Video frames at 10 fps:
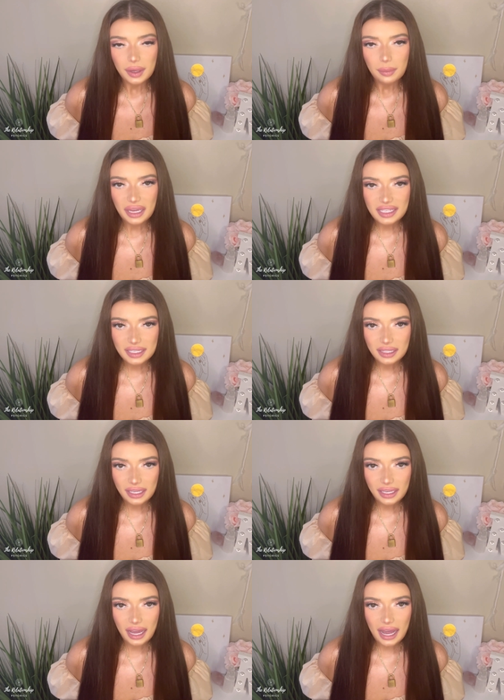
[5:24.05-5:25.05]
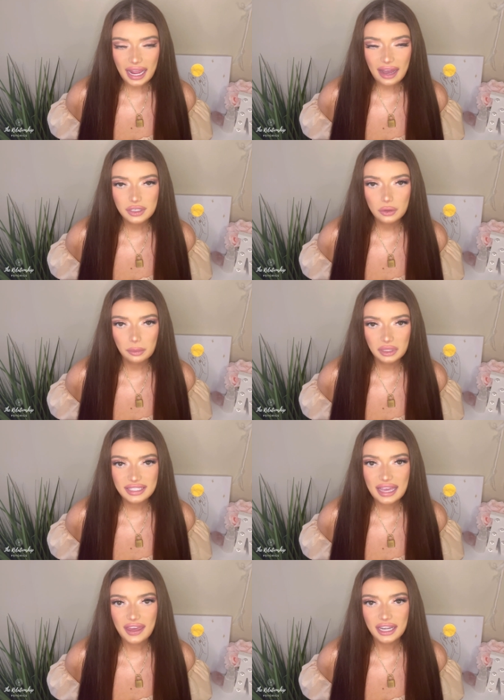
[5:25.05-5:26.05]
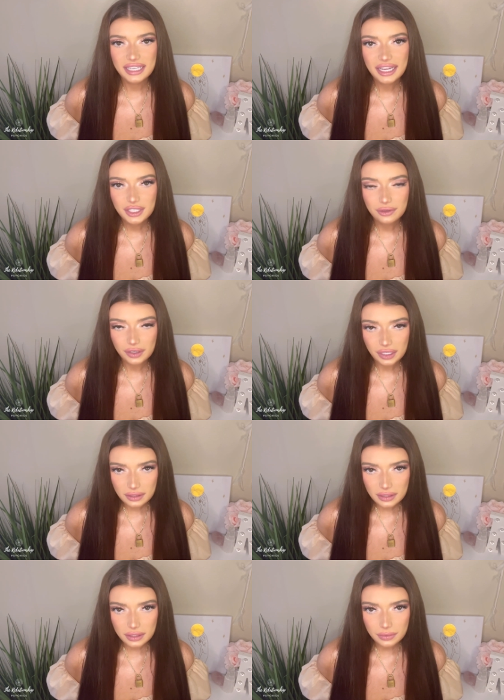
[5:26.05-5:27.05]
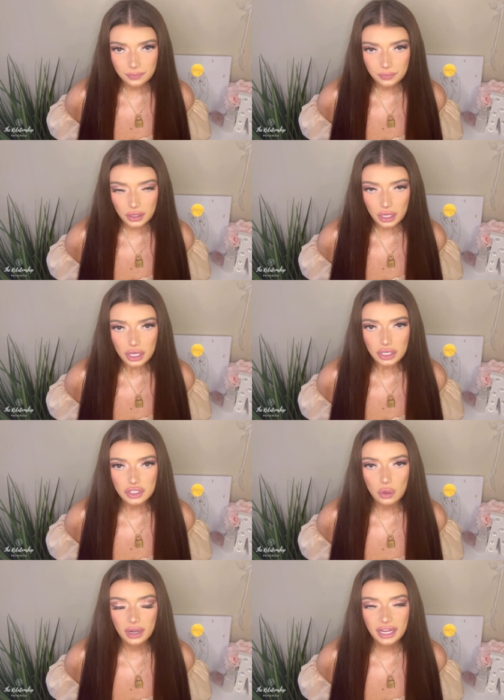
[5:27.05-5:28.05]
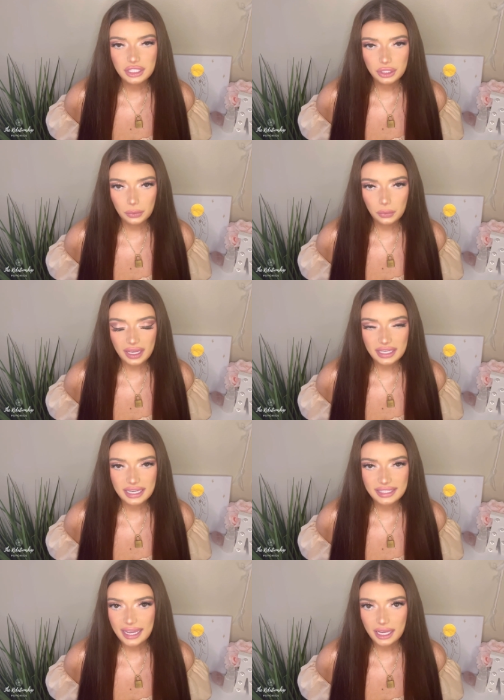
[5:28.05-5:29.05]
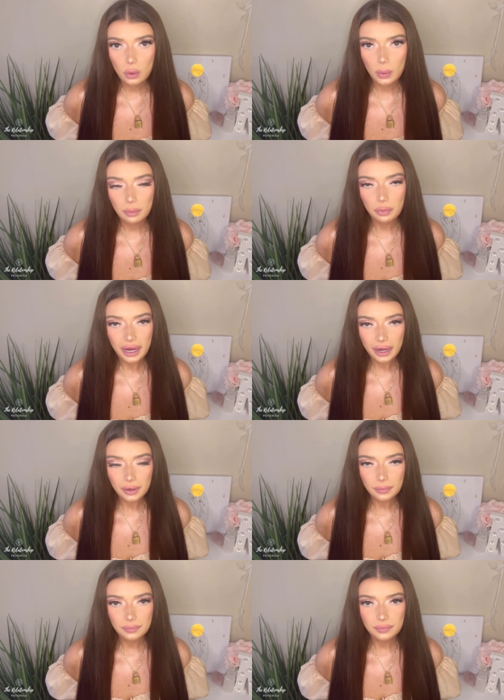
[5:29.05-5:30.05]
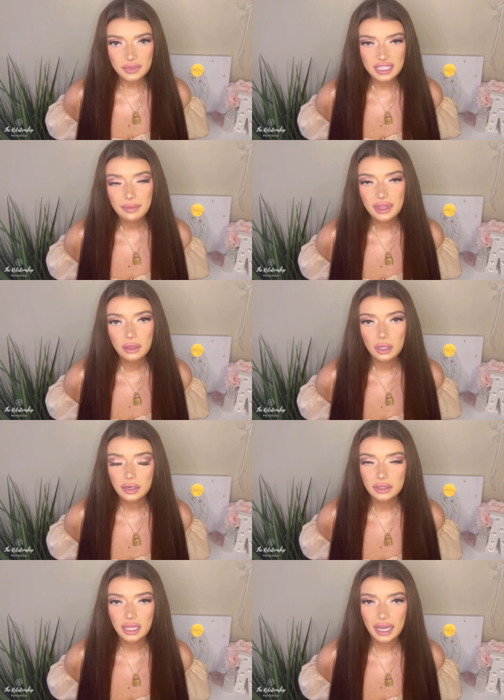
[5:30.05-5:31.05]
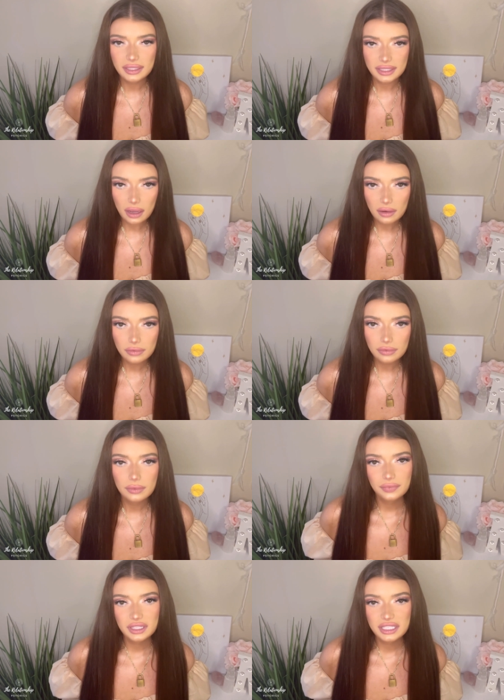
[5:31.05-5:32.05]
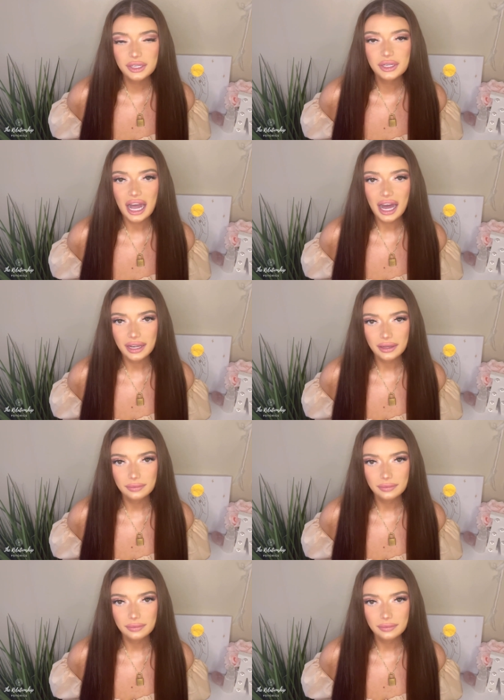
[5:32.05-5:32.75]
Basically, I have to normally set that intention first. So what I do is I say a quick prayer, something along the lines of, "Dear God,